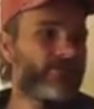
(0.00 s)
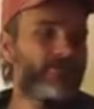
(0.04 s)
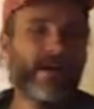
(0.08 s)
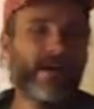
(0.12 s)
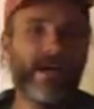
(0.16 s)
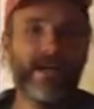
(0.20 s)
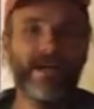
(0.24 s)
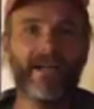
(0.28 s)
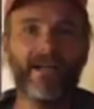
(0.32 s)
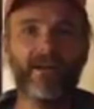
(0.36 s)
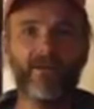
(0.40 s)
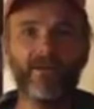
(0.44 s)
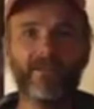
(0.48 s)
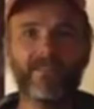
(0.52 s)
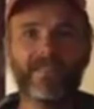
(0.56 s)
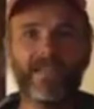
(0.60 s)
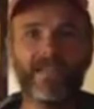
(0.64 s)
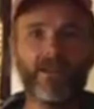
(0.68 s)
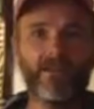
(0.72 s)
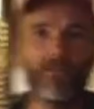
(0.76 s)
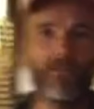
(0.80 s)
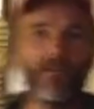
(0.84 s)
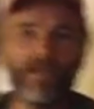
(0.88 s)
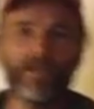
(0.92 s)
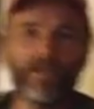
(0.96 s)
bag. I always
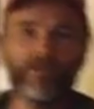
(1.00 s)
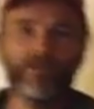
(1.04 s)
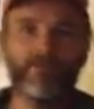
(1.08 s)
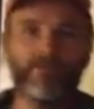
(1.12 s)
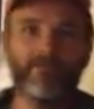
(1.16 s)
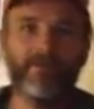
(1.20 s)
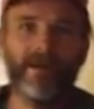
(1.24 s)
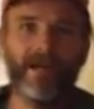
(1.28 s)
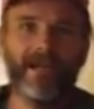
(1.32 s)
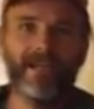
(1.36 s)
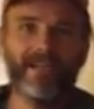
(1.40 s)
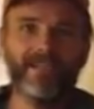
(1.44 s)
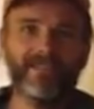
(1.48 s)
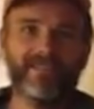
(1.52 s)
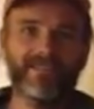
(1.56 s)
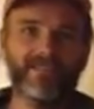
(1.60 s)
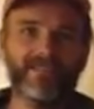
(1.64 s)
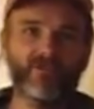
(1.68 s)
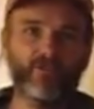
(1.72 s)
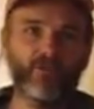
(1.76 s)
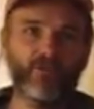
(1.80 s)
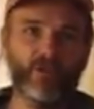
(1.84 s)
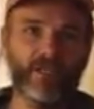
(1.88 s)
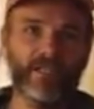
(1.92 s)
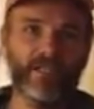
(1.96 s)
carry my grip bag. It's
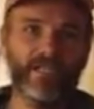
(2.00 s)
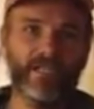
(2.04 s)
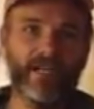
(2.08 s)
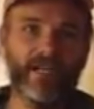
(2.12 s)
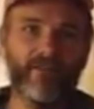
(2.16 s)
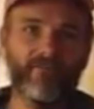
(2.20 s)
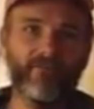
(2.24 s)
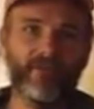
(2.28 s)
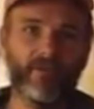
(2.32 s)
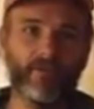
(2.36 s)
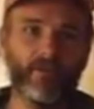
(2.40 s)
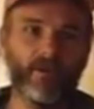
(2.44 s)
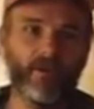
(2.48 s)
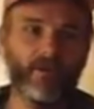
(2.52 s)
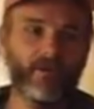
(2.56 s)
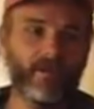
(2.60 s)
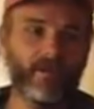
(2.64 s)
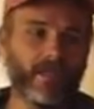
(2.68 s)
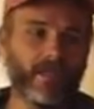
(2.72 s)
really comfortable.